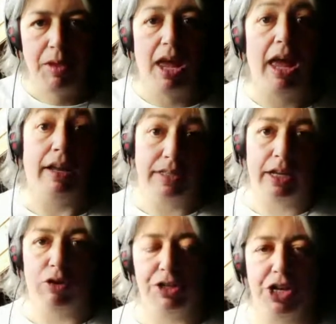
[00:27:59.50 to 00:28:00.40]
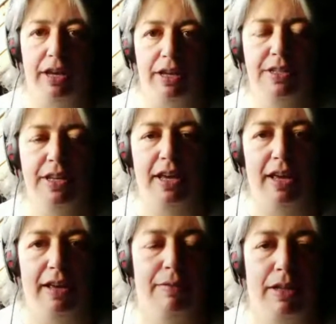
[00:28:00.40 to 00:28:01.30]
And to get over your shyness,
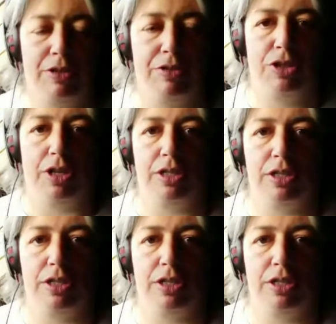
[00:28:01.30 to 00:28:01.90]
that's